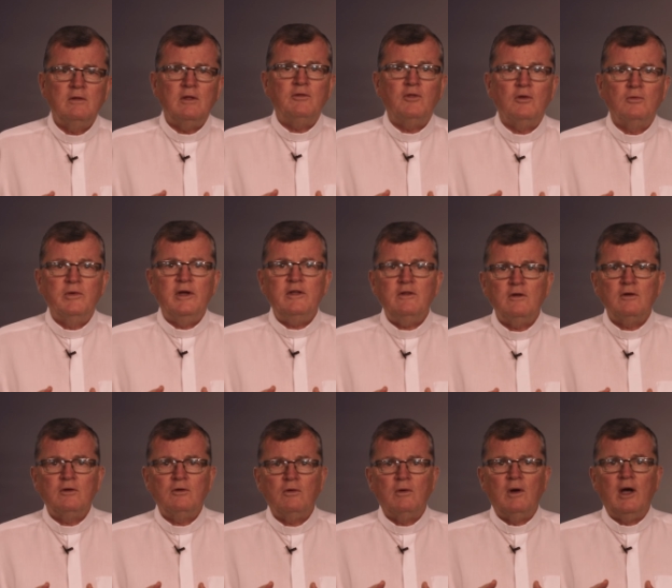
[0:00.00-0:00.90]
that the
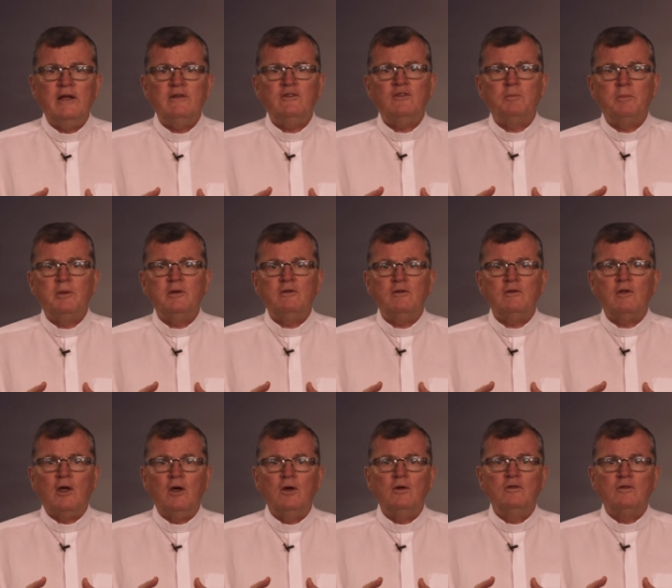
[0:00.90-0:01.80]
risen Christ
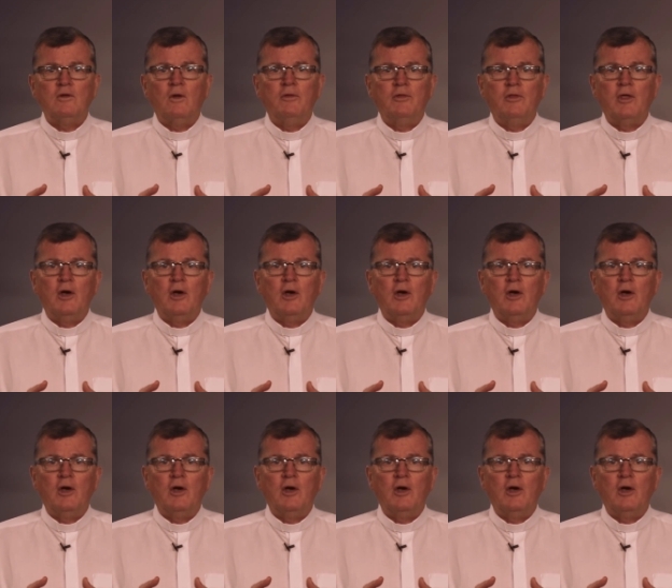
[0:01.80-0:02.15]
bestows on